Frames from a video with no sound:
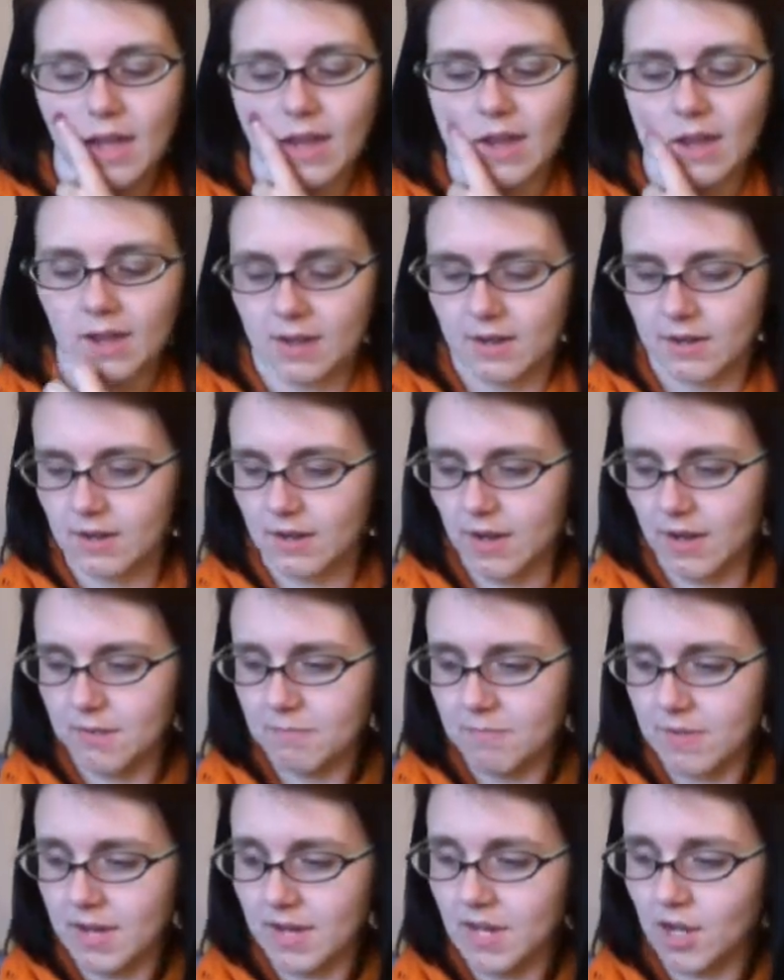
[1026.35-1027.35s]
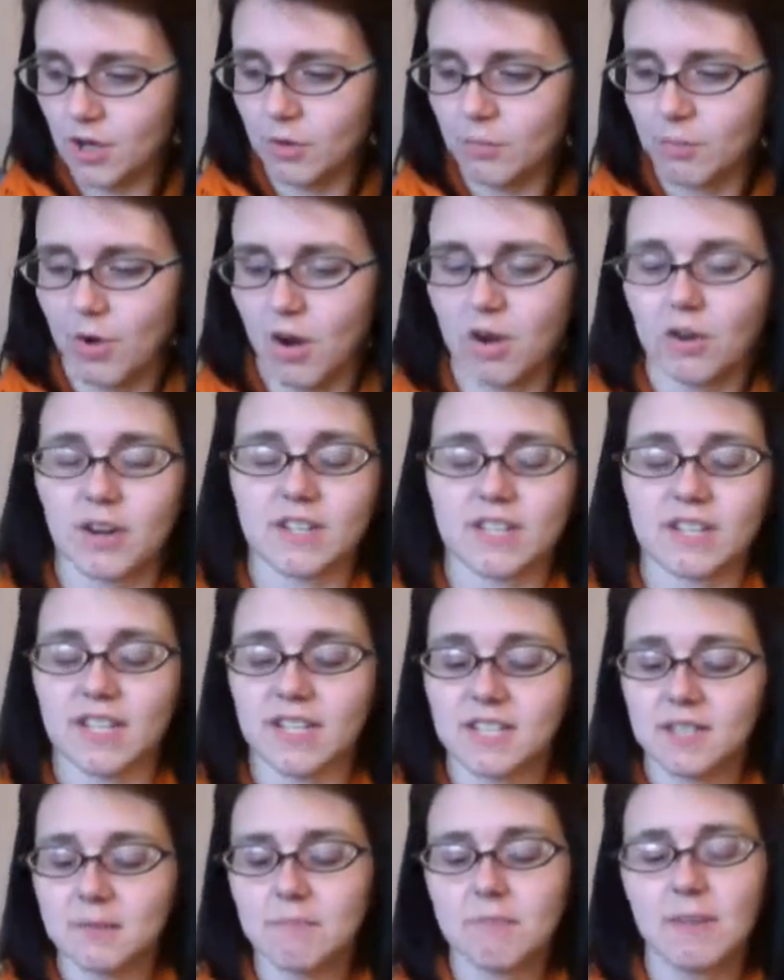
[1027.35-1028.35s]
And I'm making good progress.
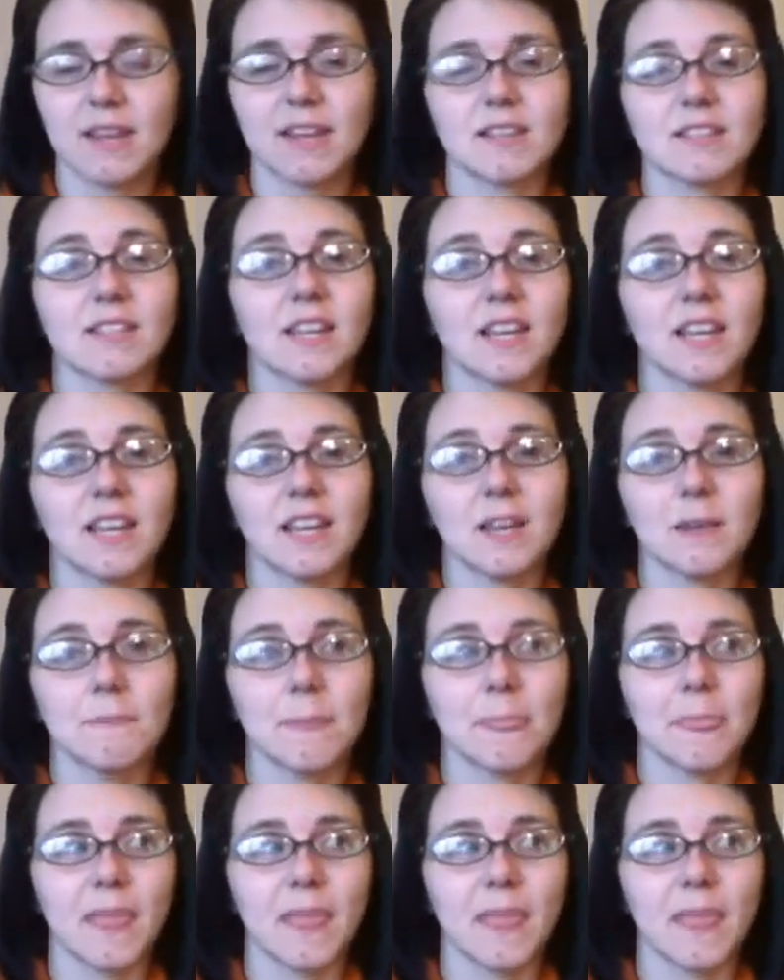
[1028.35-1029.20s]
It's amazing